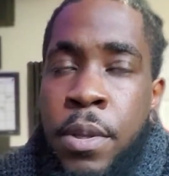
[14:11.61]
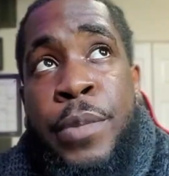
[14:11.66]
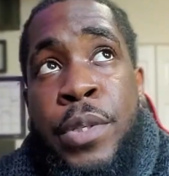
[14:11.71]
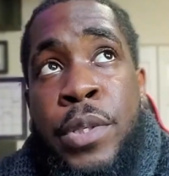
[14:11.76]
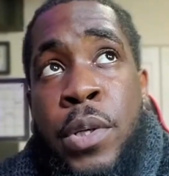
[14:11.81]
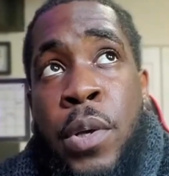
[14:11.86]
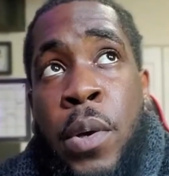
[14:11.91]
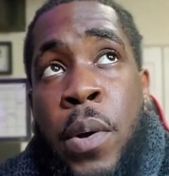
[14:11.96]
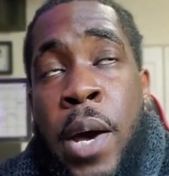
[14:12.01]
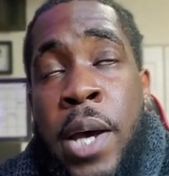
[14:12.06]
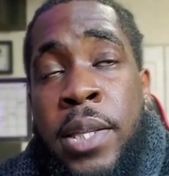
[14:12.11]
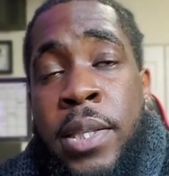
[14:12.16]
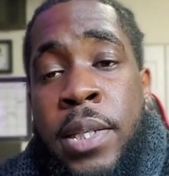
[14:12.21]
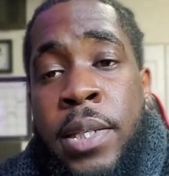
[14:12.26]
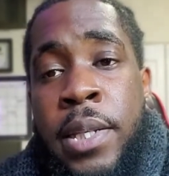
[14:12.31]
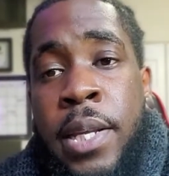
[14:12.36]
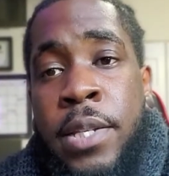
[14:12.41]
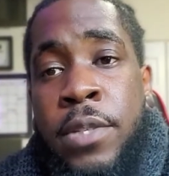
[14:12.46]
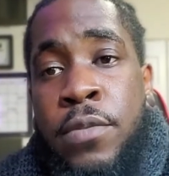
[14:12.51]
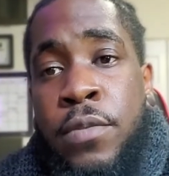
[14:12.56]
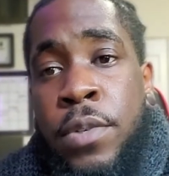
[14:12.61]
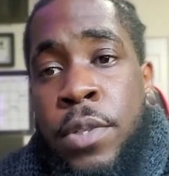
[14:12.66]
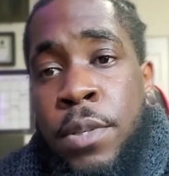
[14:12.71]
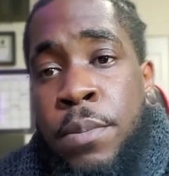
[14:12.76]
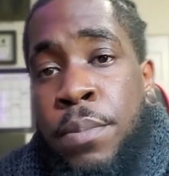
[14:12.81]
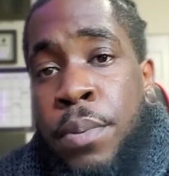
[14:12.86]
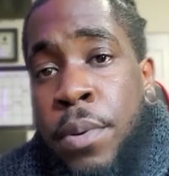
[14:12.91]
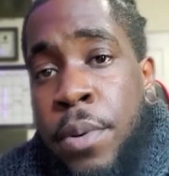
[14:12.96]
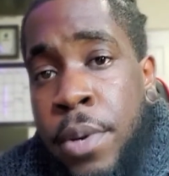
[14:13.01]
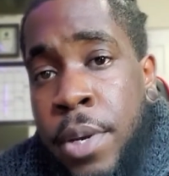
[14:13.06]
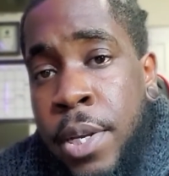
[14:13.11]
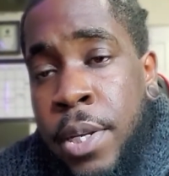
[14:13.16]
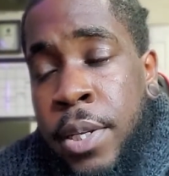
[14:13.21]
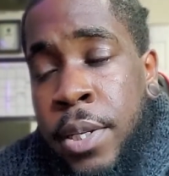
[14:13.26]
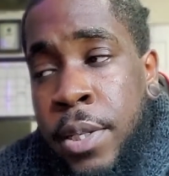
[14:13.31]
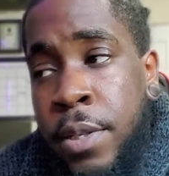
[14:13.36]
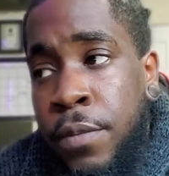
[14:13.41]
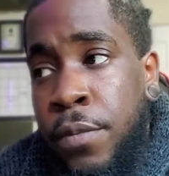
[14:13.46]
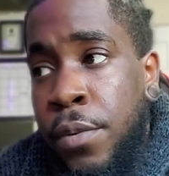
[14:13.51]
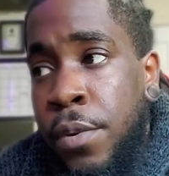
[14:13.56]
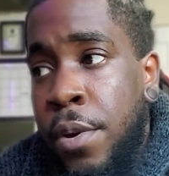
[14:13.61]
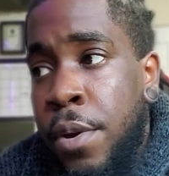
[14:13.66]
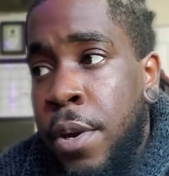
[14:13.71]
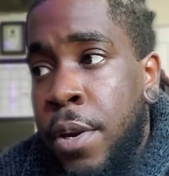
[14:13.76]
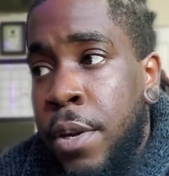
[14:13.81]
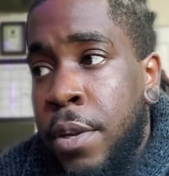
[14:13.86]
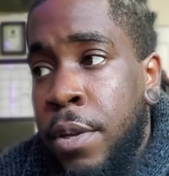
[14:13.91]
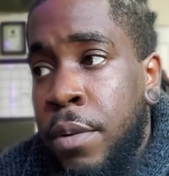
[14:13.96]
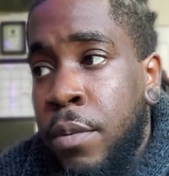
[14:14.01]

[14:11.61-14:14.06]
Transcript: So I think that's really important for